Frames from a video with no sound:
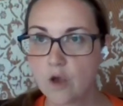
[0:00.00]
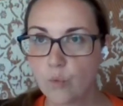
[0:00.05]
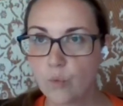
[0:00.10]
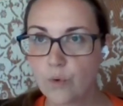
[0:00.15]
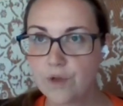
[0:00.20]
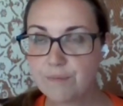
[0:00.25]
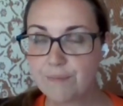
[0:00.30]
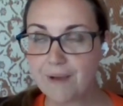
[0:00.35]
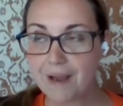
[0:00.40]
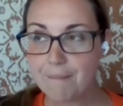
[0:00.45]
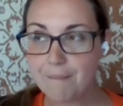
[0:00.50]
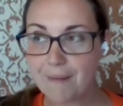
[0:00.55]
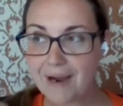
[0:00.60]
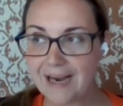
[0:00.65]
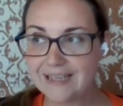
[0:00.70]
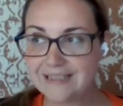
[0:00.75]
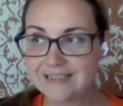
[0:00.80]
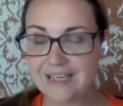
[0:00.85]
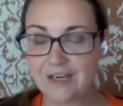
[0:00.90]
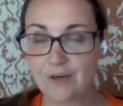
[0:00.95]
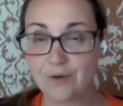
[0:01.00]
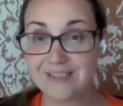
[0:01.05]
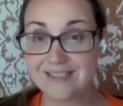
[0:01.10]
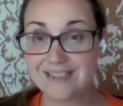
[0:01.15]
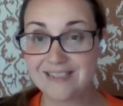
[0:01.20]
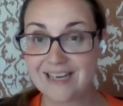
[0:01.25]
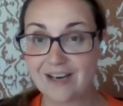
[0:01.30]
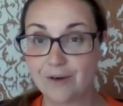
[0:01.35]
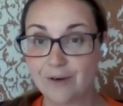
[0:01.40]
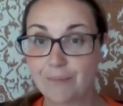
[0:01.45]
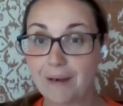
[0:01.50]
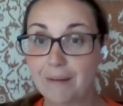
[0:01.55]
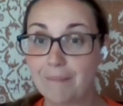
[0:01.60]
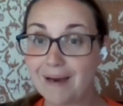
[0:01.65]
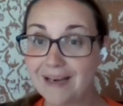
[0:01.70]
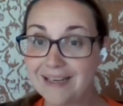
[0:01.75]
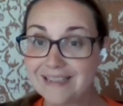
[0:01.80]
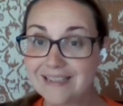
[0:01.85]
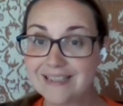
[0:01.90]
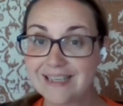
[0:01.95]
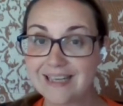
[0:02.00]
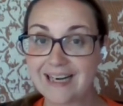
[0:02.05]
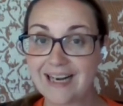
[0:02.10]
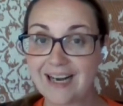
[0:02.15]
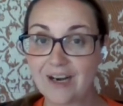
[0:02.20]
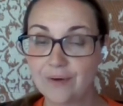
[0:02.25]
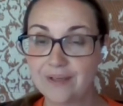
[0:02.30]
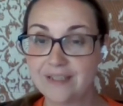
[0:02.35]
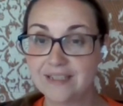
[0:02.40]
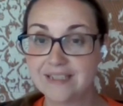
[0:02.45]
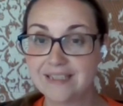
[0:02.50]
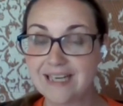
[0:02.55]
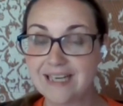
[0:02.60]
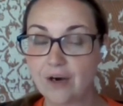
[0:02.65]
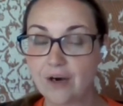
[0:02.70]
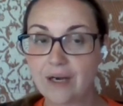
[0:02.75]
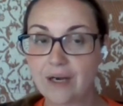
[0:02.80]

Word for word: with my mind, how it is now, and my mindset, how it is now,